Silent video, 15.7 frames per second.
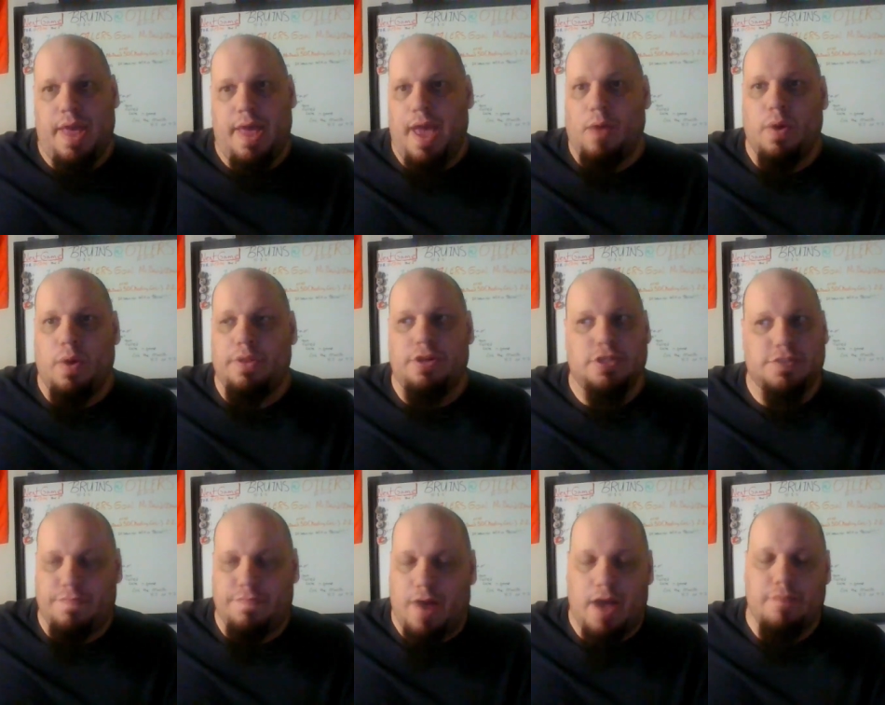And when
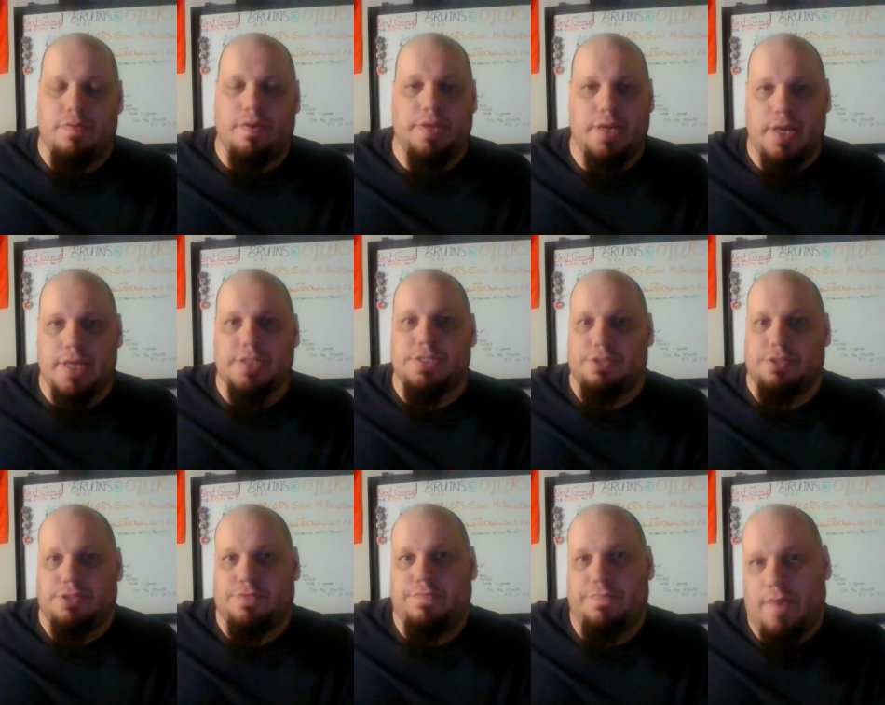there's 5 on the ice,
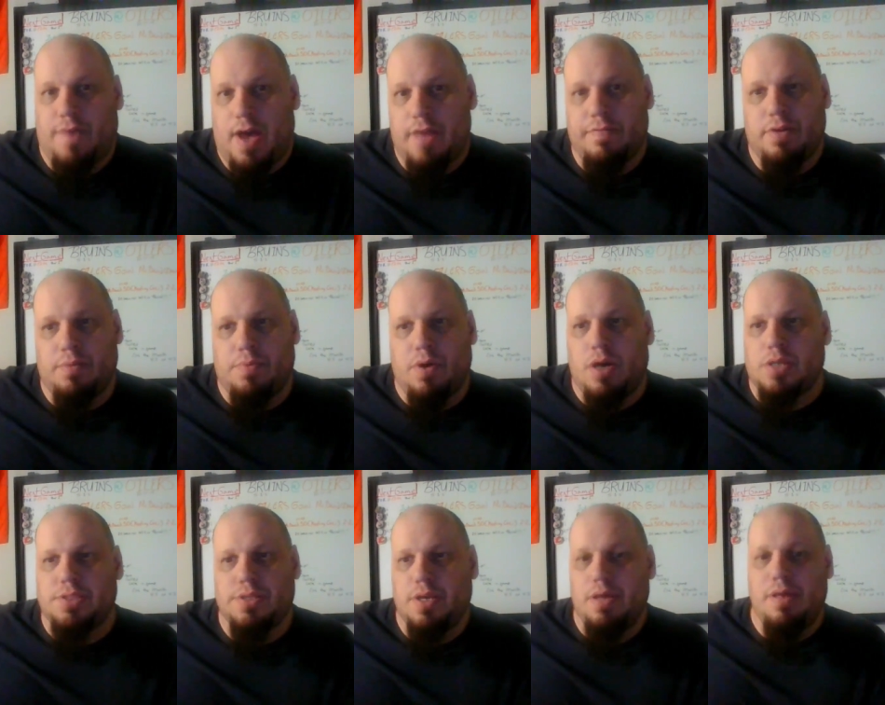there's 5 in a
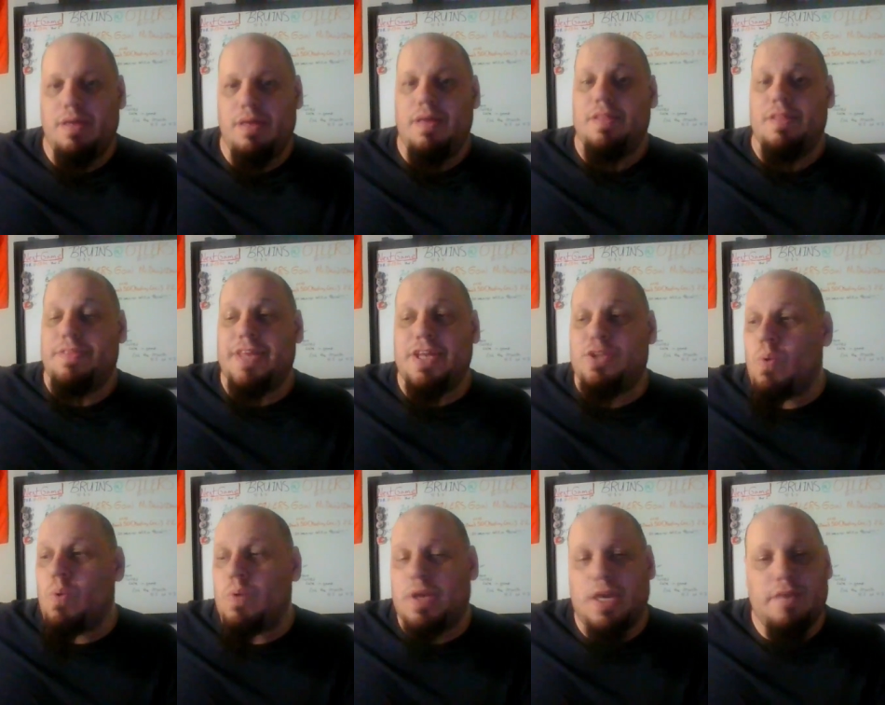box. They
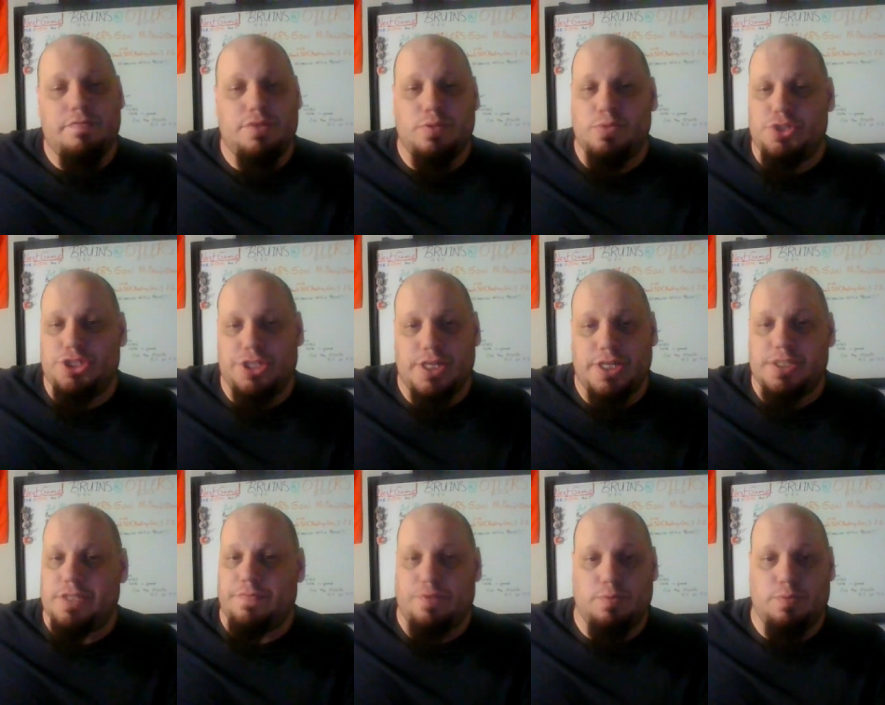don't give two
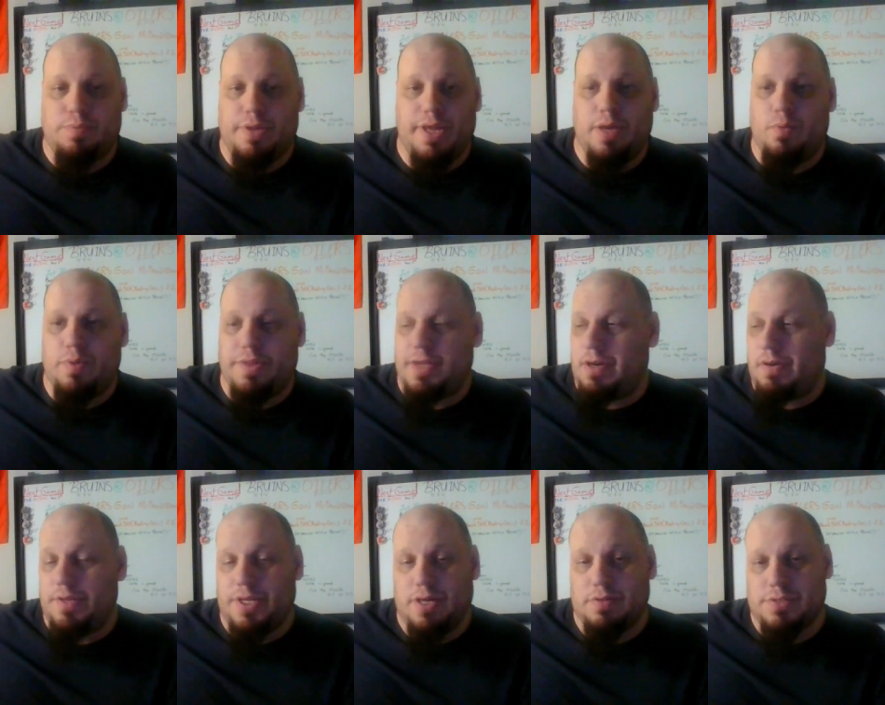shits if you're playing with it
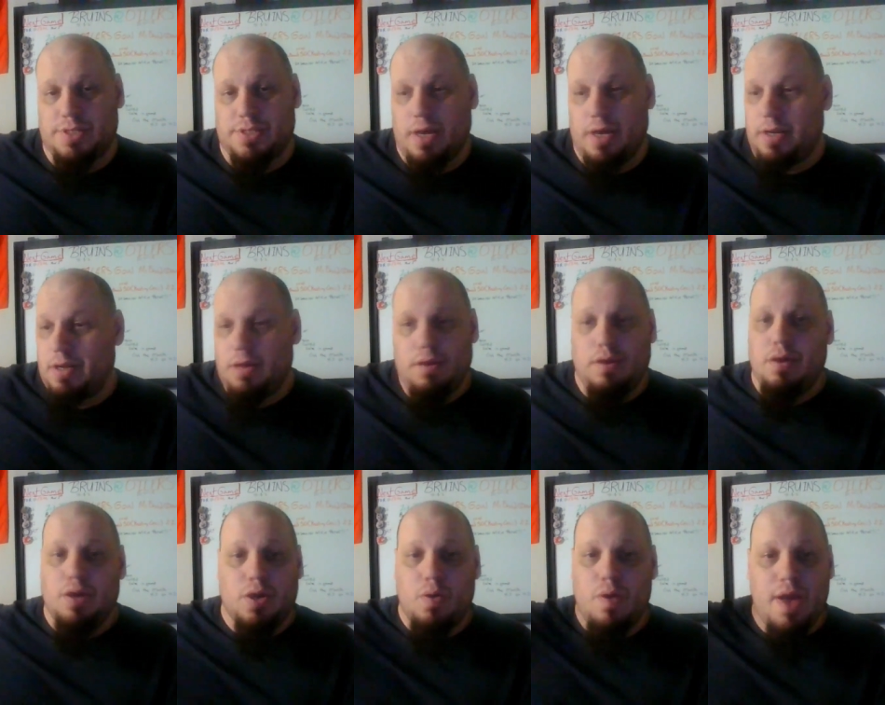on the outside.
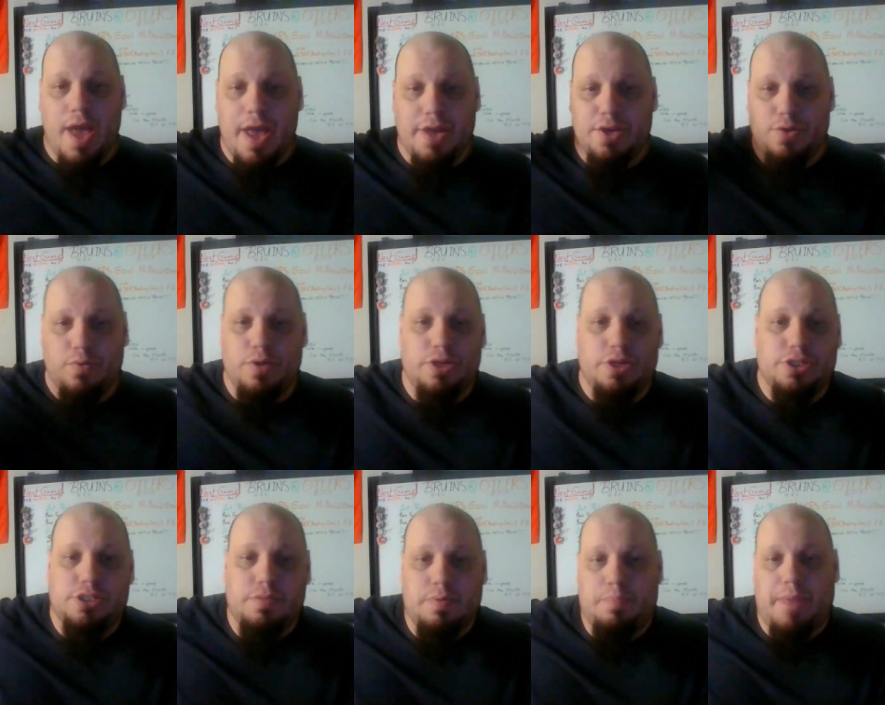Go ahead and do your
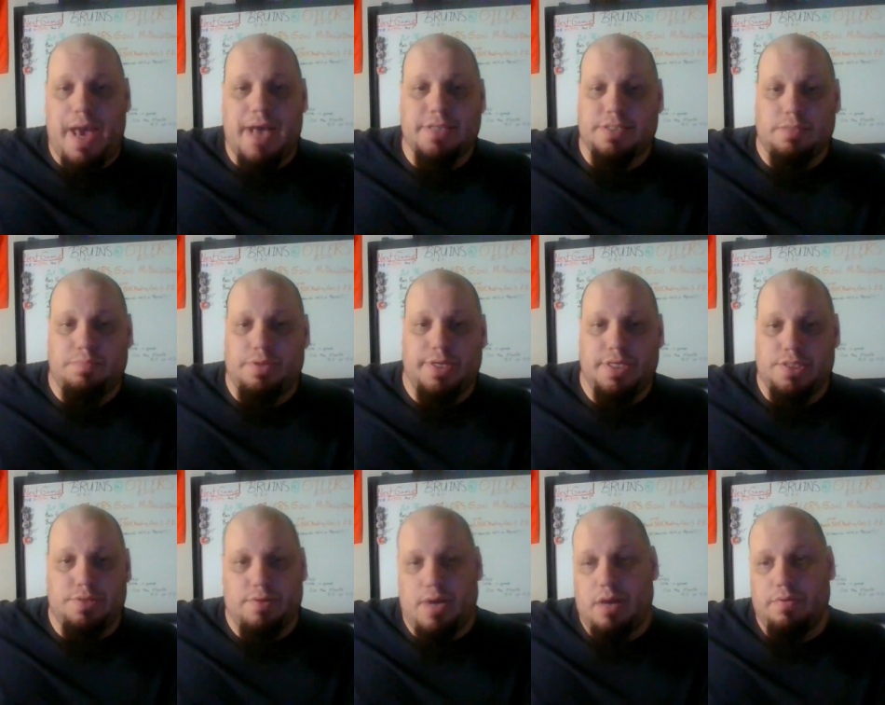stupid passing
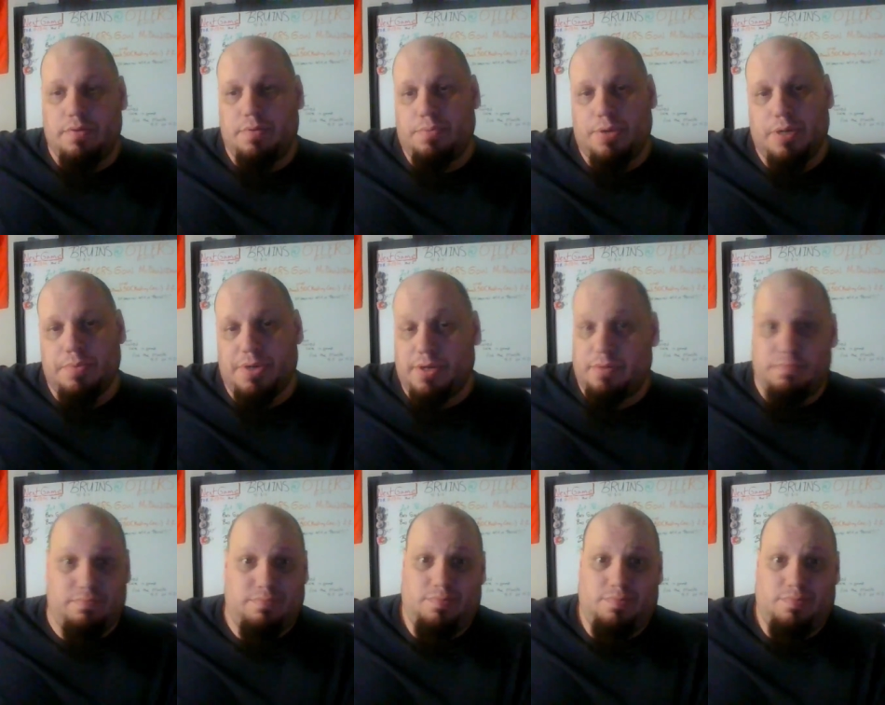plays around the perimeter.